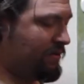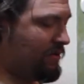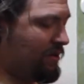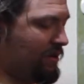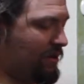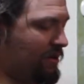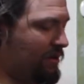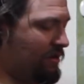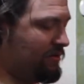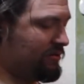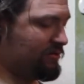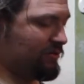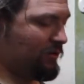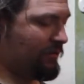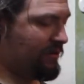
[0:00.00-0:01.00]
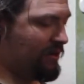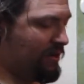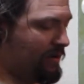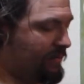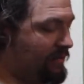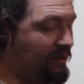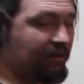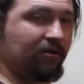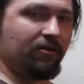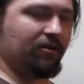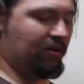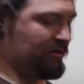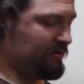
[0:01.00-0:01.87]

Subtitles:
They just open up and they tell you